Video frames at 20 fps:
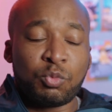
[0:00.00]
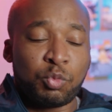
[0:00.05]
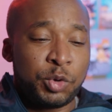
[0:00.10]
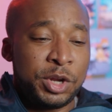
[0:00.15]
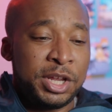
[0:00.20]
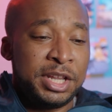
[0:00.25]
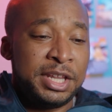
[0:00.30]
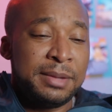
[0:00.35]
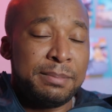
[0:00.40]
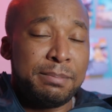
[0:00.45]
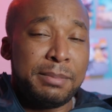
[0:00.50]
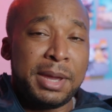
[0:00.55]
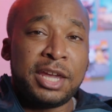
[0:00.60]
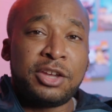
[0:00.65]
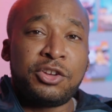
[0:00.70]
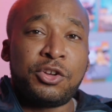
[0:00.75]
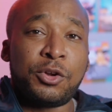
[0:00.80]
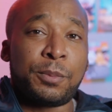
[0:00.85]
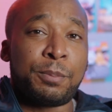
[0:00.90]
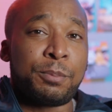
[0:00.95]
really
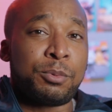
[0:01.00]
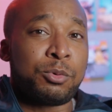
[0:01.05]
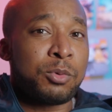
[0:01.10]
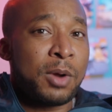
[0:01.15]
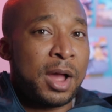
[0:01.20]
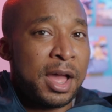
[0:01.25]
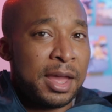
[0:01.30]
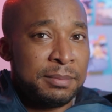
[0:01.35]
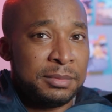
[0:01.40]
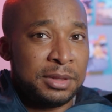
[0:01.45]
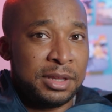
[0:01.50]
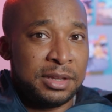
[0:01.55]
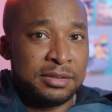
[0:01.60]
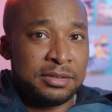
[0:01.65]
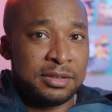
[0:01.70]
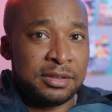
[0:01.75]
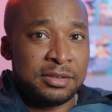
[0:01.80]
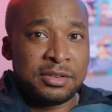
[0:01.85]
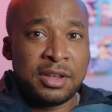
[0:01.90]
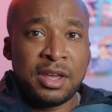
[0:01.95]
make your prime
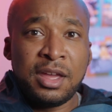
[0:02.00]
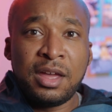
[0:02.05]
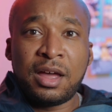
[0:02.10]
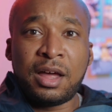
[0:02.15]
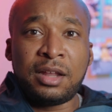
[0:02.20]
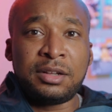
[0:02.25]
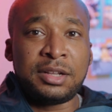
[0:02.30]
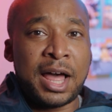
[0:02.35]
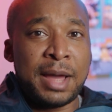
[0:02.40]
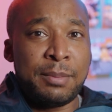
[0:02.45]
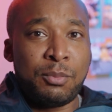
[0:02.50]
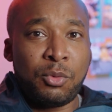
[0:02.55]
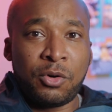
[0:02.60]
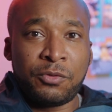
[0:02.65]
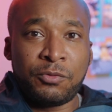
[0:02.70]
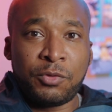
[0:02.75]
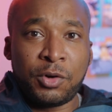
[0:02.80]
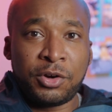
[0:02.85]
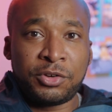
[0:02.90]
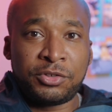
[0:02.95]
lenses a lot more
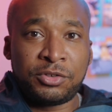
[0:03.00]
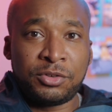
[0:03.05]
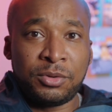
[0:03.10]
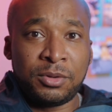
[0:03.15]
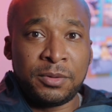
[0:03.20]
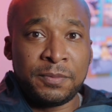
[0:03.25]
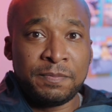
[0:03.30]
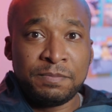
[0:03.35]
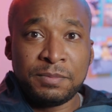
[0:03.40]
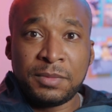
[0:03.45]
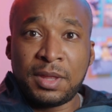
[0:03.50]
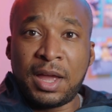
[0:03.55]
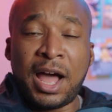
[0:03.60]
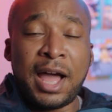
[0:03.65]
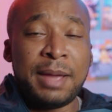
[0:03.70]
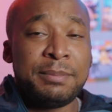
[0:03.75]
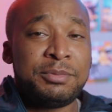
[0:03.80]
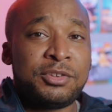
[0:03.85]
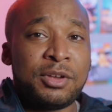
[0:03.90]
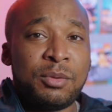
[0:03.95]
versatile.
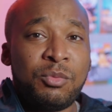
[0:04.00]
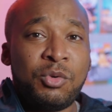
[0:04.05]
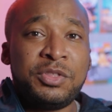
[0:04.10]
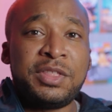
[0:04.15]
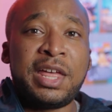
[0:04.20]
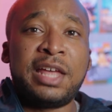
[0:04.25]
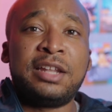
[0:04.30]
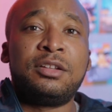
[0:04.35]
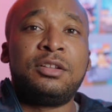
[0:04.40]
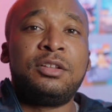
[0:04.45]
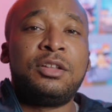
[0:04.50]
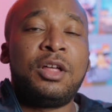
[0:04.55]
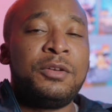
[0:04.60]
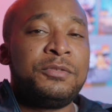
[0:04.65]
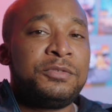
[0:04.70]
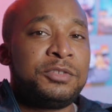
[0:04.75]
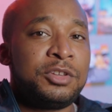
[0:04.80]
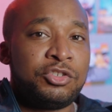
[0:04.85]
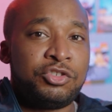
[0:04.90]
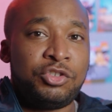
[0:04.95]
I'm someone that
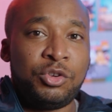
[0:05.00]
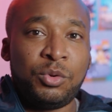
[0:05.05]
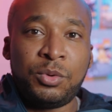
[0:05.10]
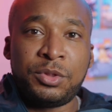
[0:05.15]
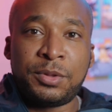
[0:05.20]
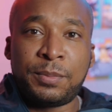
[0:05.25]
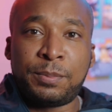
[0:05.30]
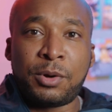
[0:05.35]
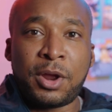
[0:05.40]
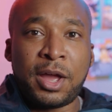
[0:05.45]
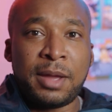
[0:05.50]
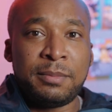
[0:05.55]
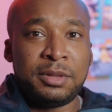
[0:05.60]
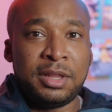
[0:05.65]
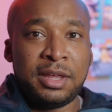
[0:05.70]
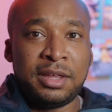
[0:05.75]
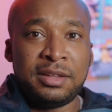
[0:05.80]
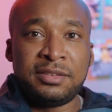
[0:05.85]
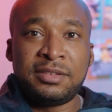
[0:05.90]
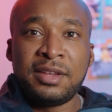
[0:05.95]
loves to shoot with a prime
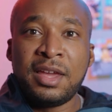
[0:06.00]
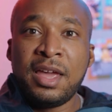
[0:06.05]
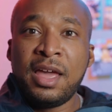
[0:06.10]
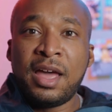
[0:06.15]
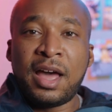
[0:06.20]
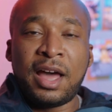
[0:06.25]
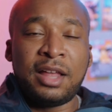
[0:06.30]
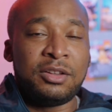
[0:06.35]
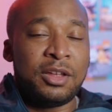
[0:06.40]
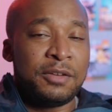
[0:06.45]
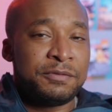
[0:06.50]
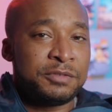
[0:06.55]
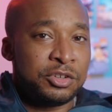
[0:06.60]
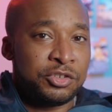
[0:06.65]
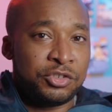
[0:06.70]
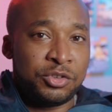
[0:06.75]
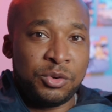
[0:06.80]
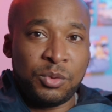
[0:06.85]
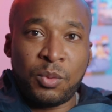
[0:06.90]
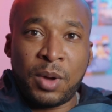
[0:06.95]
lens. I love to
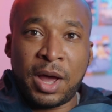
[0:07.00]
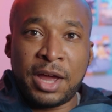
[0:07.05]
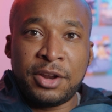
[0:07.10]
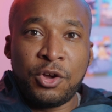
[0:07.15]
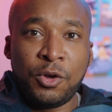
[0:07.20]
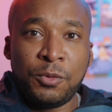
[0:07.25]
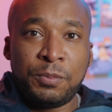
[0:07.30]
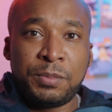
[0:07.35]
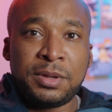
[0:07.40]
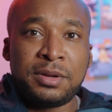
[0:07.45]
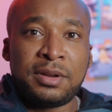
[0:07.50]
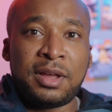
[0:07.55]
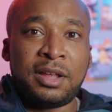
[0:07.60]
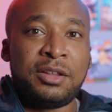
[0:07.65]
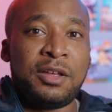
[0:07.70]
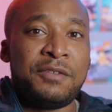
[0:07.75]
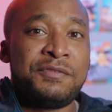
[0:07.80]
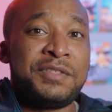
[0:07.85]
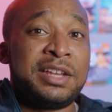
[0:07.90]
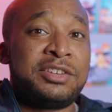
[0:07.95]
shoot wide open. I
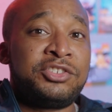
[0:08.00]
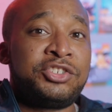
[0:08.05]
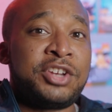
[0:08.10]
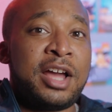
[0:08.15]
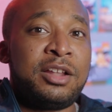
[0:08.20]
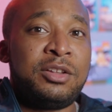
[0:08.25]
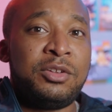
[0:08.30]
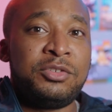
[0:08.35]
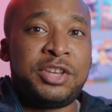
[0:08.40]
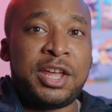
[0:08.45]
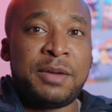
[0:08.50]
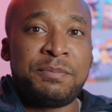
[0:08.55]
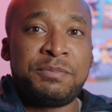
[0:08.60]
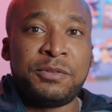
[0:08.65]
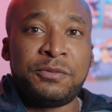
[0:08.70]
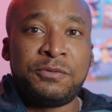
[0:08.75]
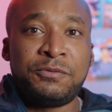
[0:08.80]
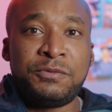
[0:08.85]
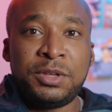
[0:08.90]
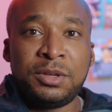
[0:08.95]
love that shallow depth
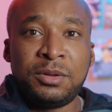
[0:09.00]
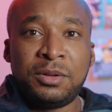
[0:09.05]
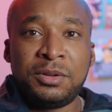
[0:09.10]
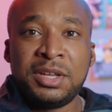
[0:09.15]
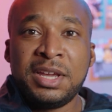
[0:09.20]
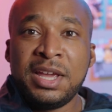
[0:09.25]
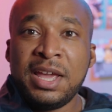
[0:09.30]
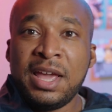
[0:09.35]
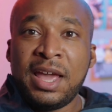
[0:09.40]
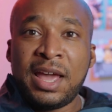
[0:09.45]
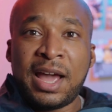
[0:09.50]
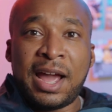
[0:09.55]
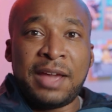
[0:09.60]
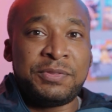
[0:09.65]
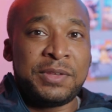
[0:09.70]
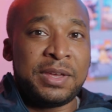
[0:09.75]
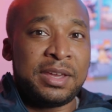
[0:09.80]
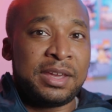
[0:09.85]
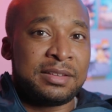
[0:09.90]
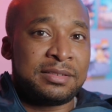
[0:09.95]
of field. I
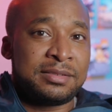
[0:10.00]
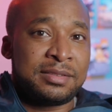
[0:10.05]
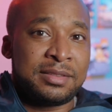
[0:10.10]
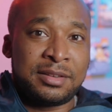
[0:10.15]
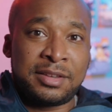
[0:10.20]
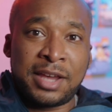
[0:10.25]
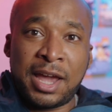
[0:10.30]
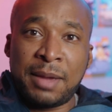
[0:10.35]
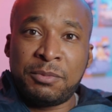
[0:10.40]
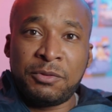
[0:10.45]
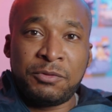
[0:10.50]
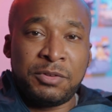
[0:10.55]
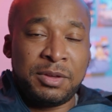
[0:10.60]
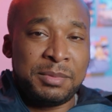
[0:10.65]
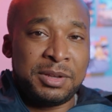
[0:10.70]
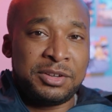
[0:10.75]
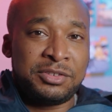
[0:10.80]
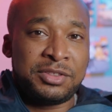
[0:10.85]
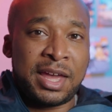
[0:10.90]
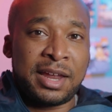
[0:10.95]
think it's the type of
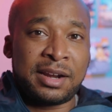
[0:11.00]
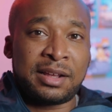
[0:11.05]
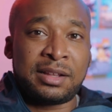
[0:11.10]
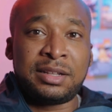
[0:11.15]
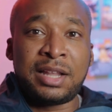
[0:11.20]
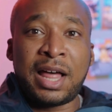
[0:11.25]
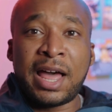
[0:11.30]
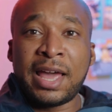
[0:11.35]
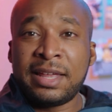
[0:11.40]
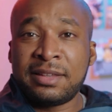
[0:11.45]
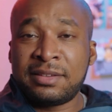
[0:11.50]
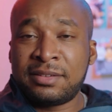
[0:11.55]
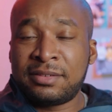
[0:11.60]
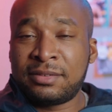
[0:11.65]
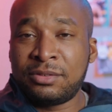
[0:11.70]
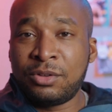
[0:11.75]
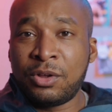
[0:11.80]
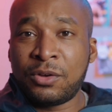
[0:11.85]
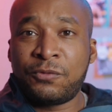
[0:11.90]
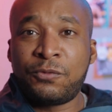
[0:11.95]
image that clients
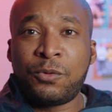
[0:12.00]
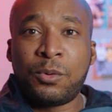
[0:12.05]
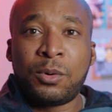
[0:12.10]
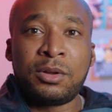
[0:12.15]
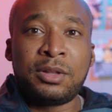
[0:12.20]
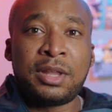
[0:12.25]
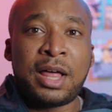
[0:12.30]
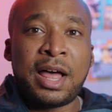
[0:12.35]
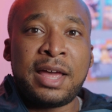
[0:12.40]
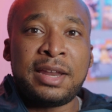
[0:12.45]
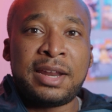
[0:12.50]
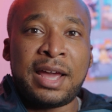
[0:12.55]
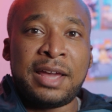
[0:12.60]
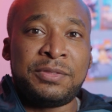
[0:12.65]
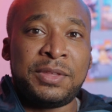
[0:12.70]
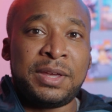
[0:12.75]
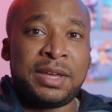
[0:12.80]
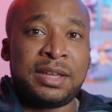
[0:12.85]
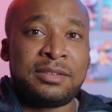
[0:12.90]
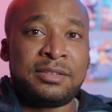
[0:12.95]
look for a lot. I
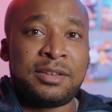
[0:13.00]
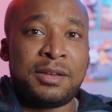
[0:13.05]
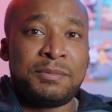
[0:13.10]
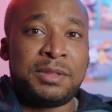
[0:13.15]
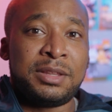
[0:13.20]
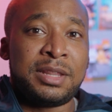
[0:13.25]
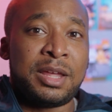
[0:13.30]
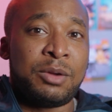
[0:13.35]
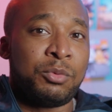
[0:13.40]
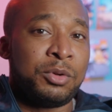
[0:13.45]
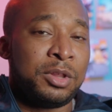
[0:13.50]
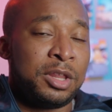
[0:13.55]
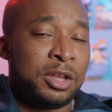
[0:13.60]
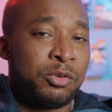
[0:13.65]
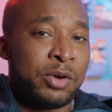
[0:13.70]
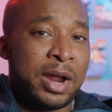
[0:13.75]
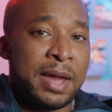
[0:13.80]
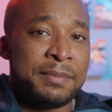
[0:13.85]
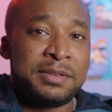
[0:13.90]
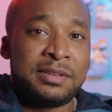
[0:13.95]
think it's something that really
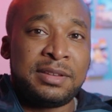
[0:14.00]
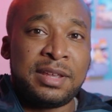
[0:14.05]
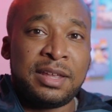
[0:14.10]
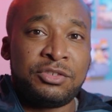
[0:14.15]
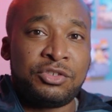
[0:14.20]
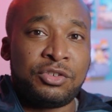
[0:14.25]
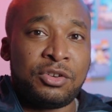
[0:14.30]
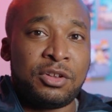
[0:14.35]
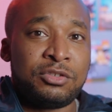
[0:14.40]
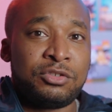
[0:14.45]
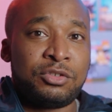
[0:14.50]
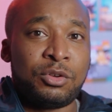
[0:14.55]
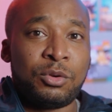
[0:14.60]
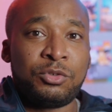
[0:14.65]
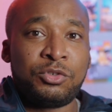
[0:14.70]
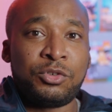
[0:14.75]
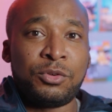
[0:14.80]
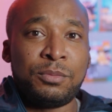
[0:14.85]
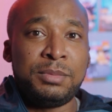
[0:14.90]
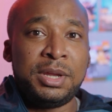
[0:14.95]
grabs attention on
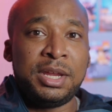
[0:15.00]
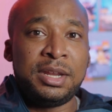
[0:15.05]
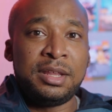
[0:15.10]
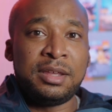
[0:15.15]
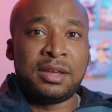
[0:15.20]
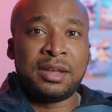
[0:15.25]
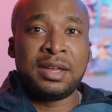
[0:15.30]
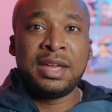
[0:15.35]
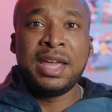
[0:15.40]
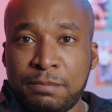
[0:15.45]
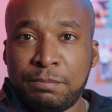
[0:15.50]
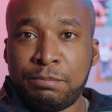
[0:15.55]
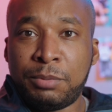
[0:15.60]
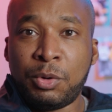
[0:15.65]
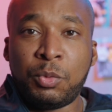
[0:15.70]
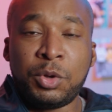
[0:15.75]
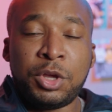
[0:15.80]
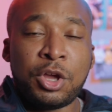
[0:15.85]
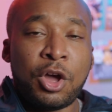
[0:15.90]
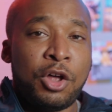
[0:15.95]
social media.
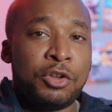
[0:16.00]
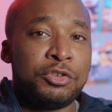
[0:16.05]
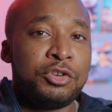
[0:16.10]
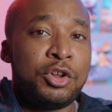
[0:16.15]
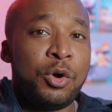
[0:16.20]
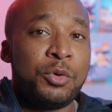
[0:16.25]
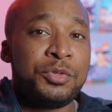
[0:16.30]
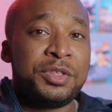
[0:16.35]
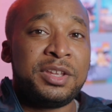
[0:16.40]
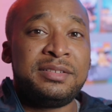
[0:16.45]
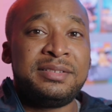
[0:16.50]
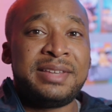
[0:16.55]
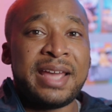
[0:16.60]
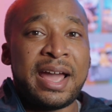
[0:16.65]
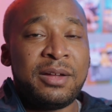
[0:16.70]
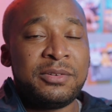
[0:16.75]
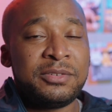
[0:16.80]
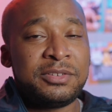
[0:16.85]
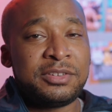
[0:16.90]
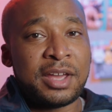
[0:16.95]
But we all know the
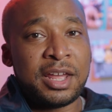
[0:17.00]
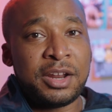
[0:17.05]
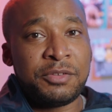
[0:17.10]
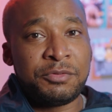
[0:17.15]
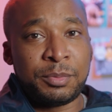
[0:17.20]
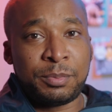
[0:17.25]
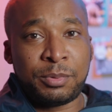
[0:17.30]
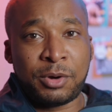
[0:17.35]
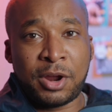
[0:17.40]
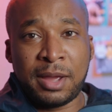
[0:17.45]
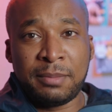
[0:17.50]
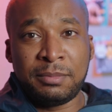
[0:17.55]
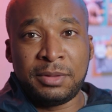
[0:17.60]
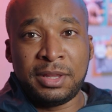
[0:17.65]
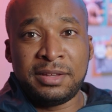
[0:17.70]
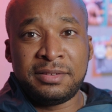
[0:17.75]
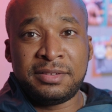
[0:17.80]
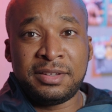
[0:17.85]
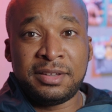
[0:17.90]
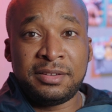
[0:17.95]
downside of a prime
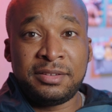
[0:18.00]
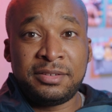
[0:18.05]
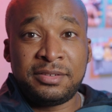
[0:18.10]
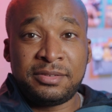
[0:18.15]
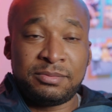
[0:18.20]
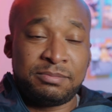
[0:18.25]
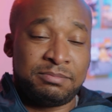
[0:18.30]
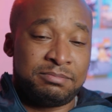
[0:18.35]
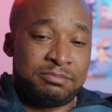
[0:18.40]
lens is